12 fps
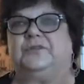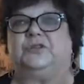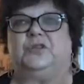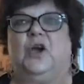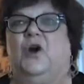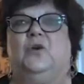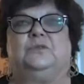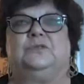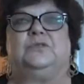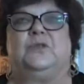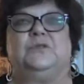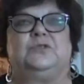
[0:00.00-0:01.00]
stones
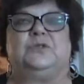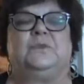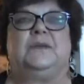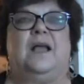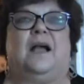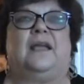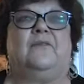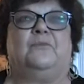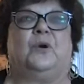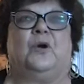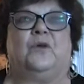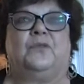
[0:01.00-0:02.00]
so that she would not give
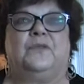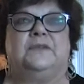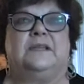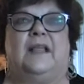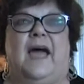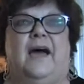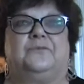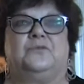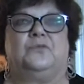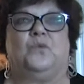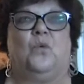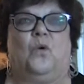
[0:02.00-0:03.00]
birth until after
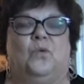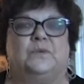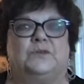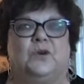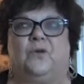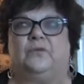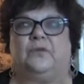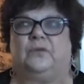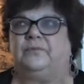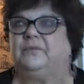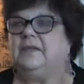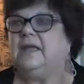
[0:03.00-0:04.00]
the war was over.
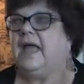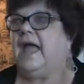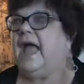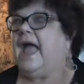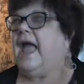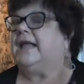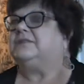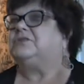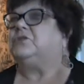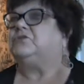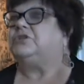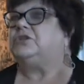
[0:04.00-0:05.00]
And
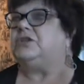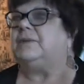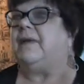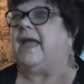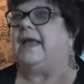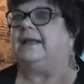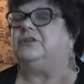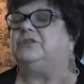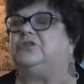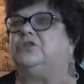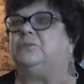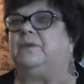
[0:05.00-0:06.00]
so she
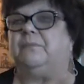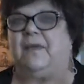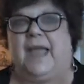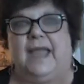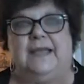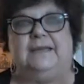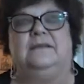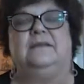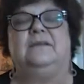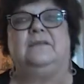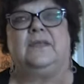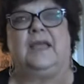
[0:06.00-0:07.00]
managed to be made
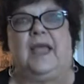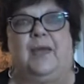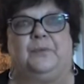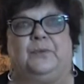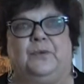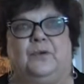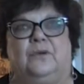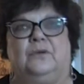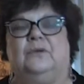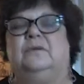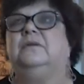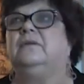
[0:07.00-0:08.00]
the emperor,
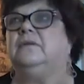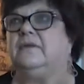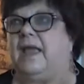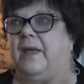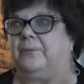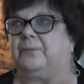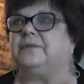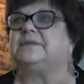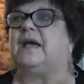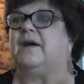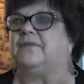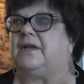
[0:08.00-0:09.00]
the empress
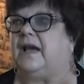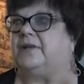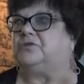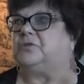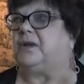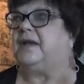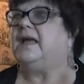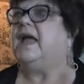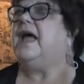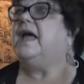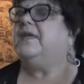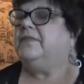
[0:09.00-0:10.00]
of the country.
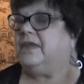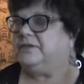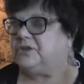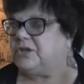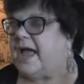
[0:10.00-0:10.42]
Then she